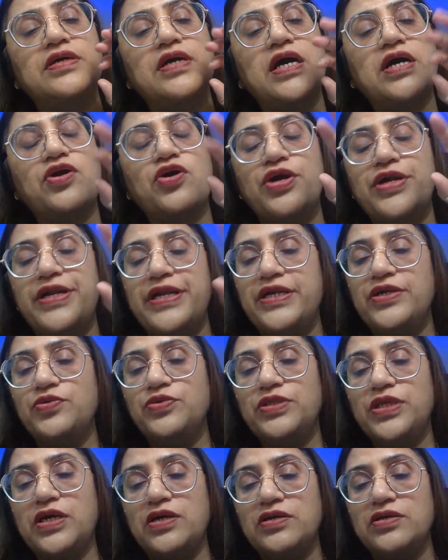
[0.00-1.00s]
according
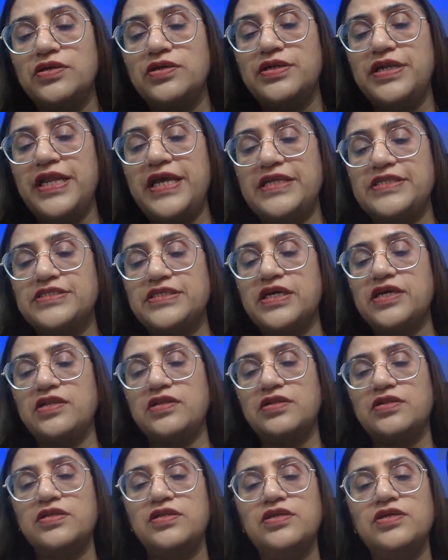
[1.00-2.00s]
to the nature
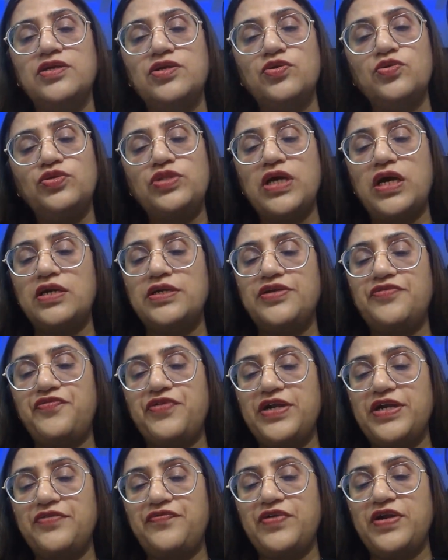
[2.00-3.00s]
to the
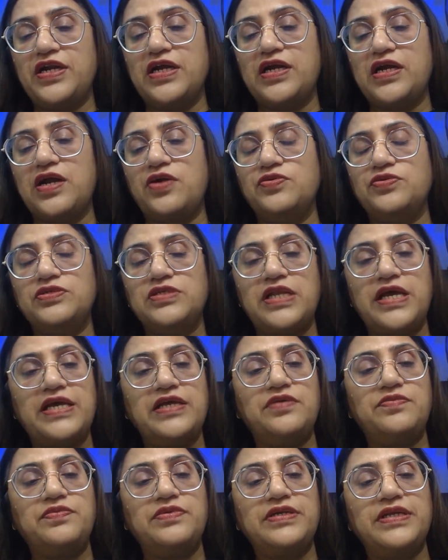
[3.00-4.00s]
different accounts
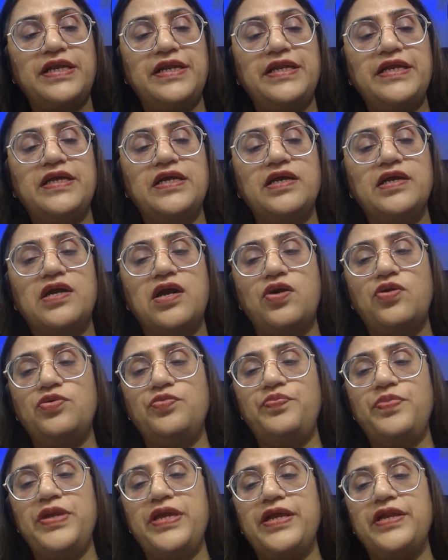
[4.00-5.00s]
like trading
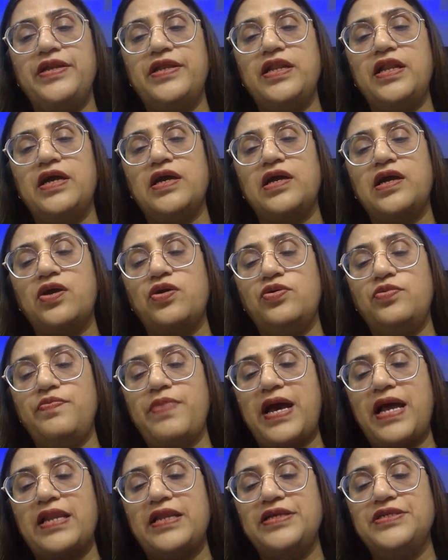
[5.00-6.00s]
account, P&L account,
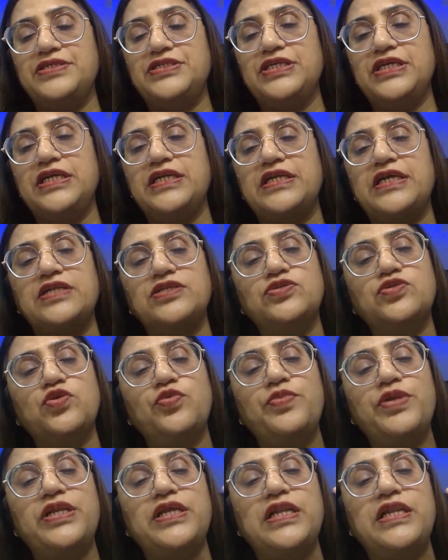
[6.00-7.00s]
balance sheet, and so
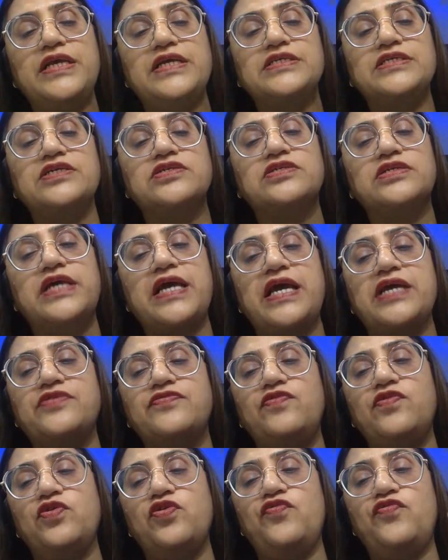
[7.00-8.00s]
many ledgers, cash
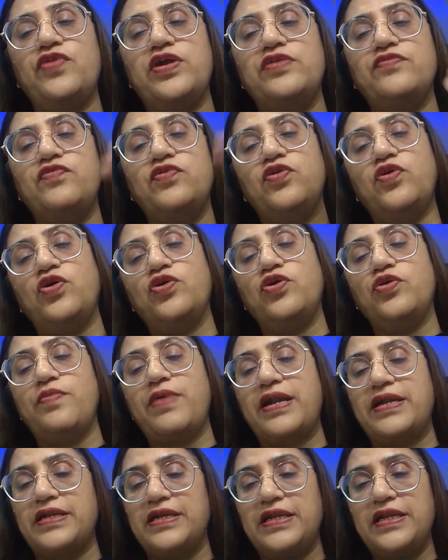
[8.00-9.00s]
flow, fund flow
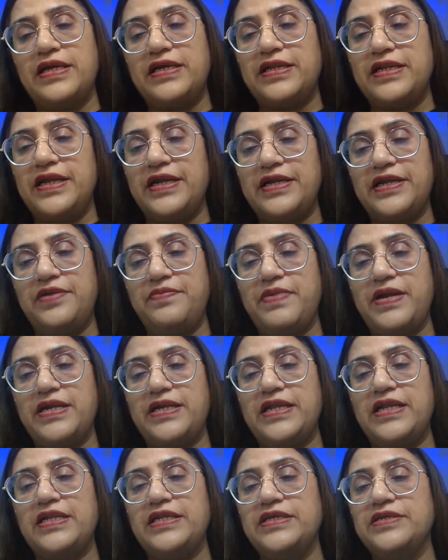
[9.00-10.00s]
automatically created by
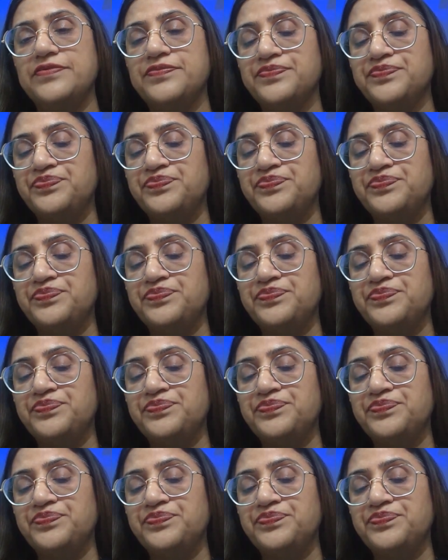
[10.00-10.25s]
tally.